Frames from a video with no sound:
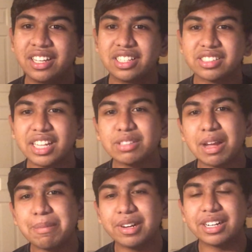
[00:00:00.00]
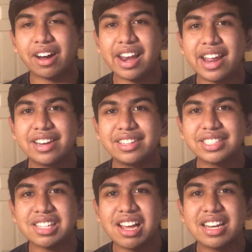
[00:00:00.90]
So that's why I put God Hand in the
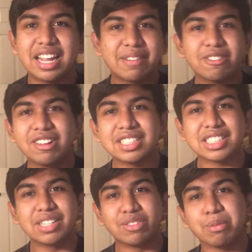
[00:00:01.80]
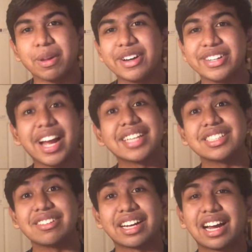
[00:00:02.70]
slot. And of course, as a Nova player, you guys
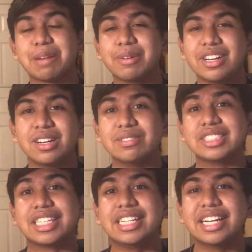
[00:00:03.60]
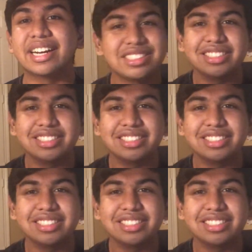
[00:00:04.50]
know I gotta put Novas in here.